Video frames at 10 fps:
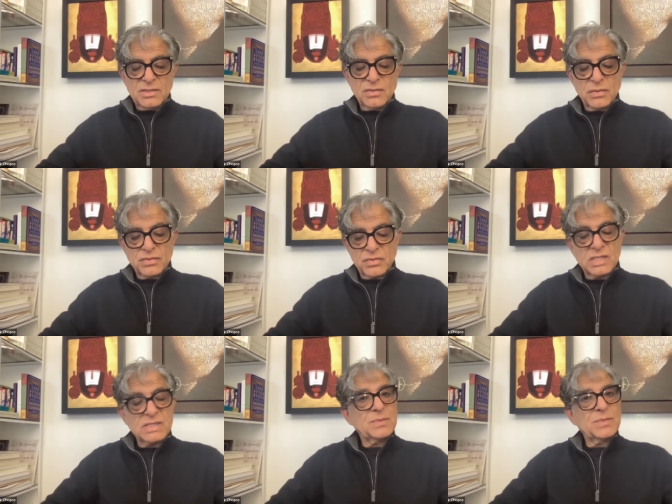
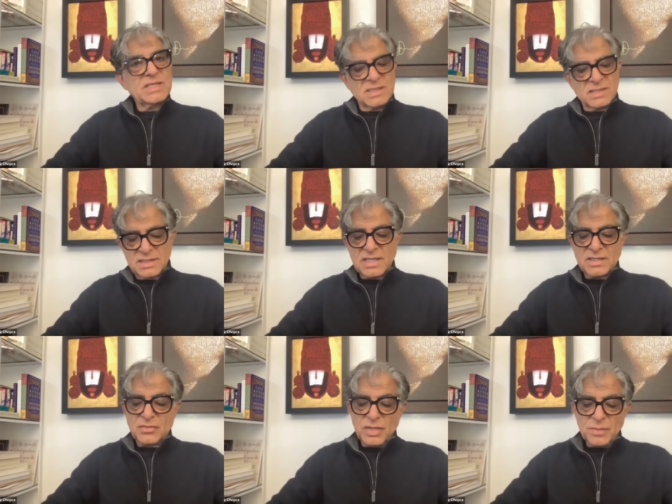neurotransmitters.
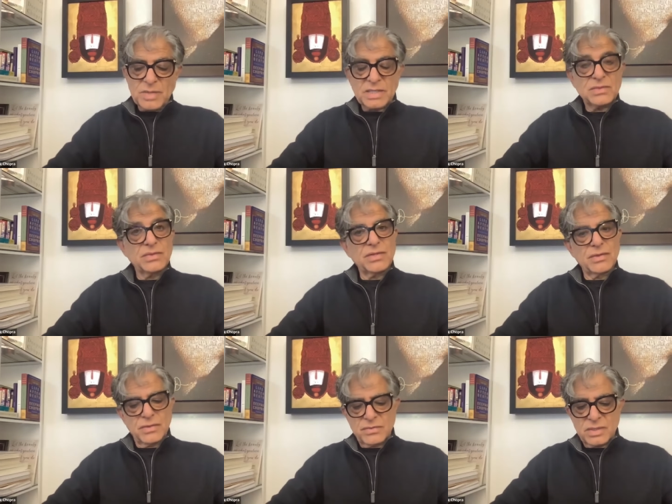Again, going back to
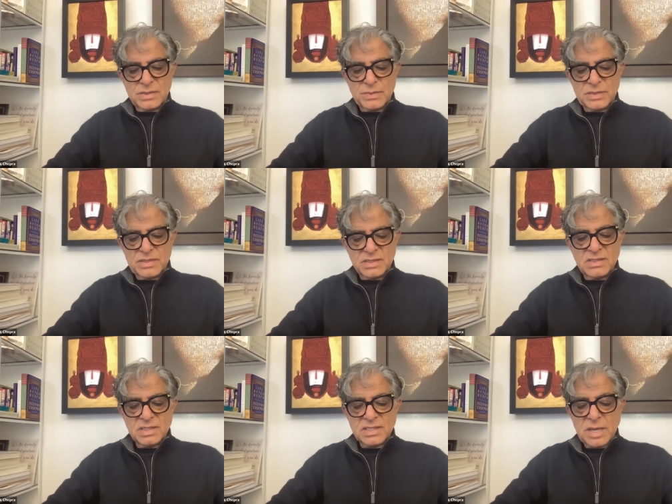
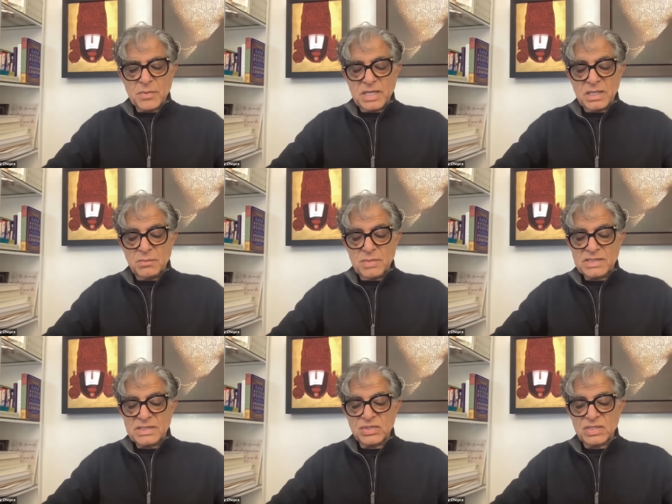neurotransmitters, are chemical
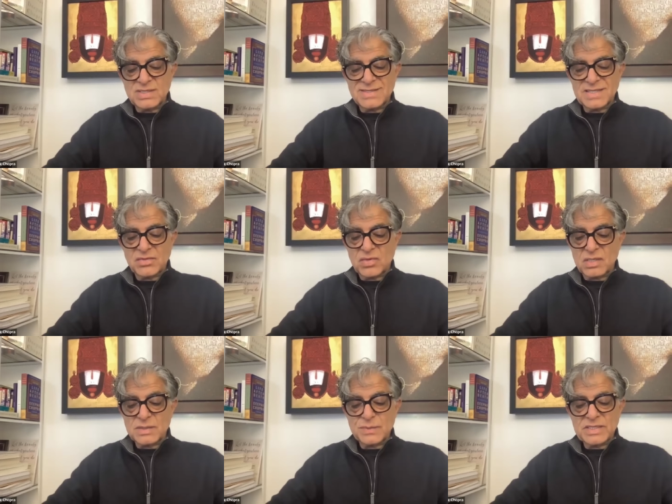messengers that
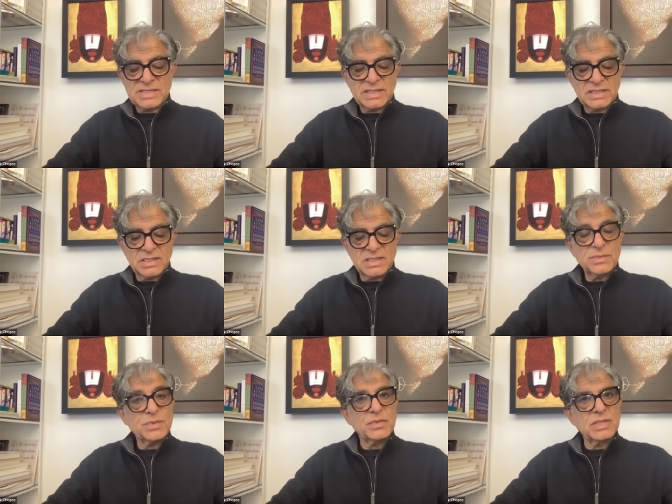transmit
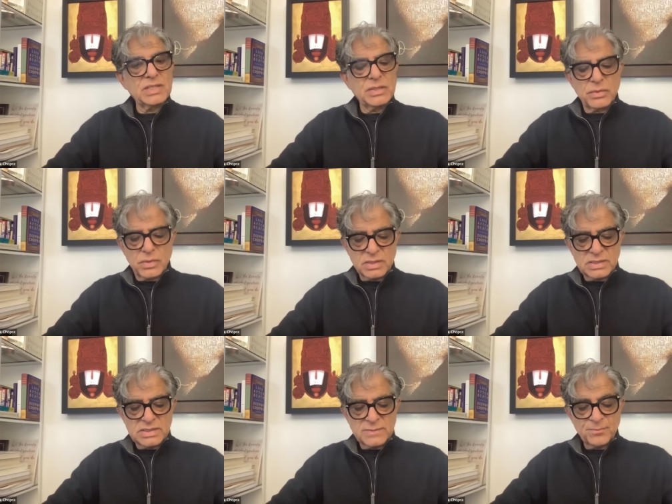signals between
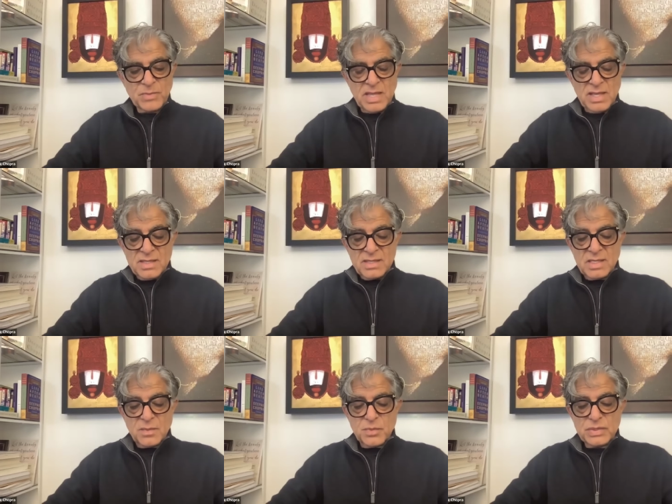neurons.
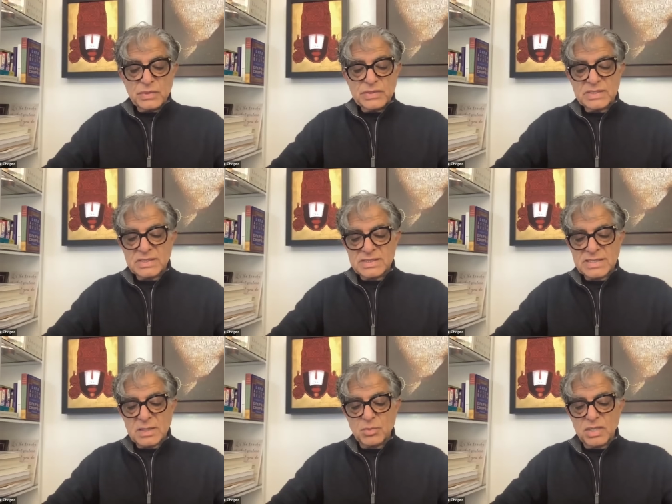They are produced in the cell